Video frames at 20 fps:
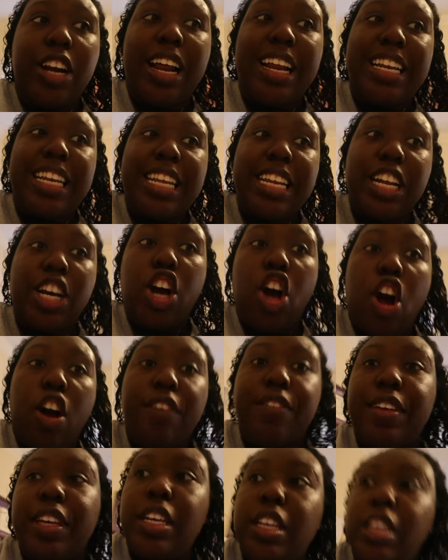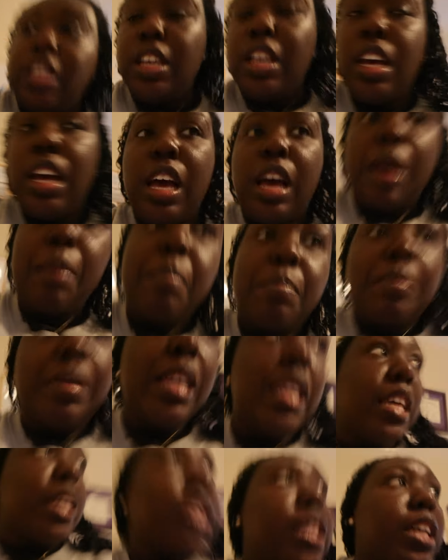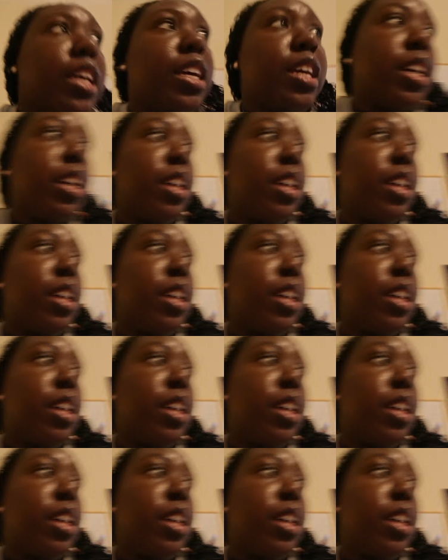I need a coffee immediately